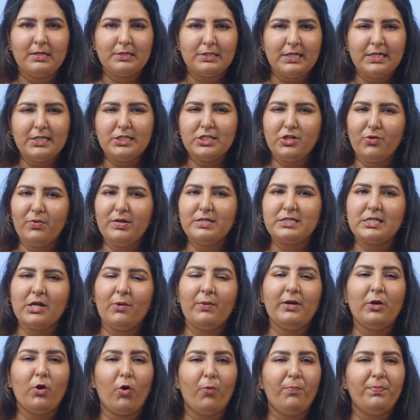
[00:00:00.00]
Sigstore is
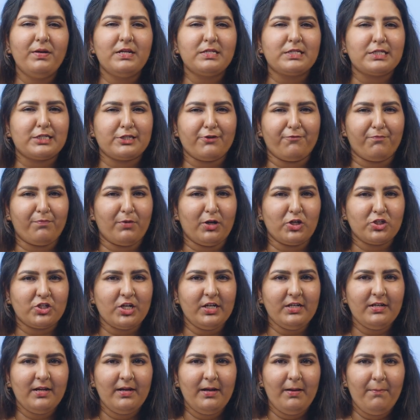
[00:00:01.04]
now an OpenSSF
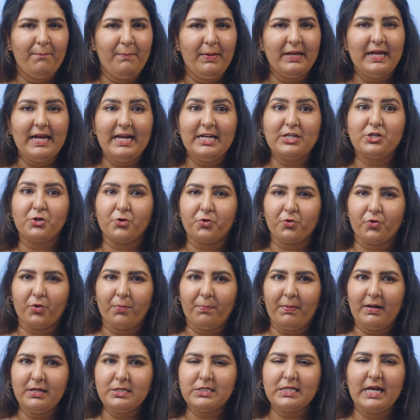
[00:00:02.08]
project, making it a
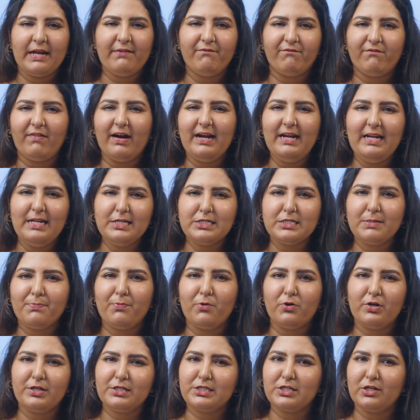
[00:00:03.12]
robust and widely
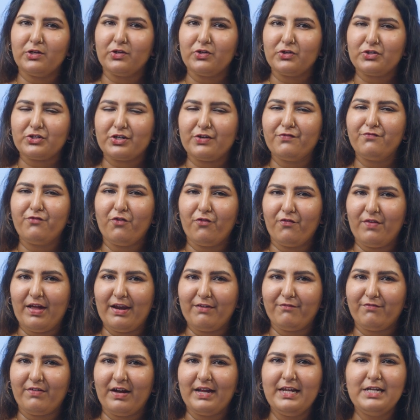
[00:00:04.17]
supported solution for
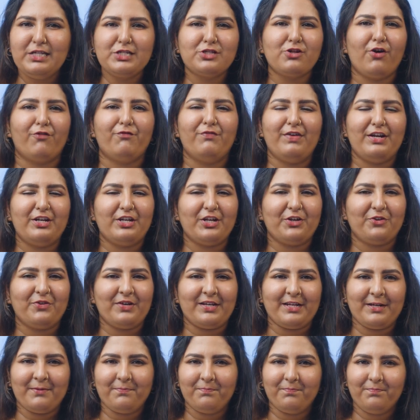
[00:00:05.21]
verifying software
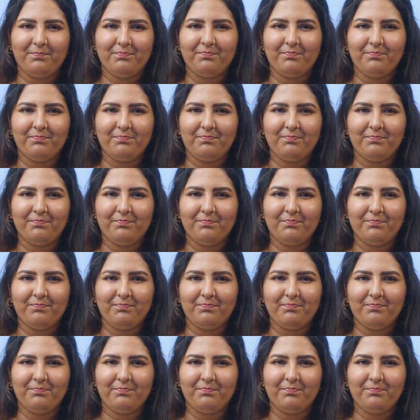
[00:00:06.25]
integrity.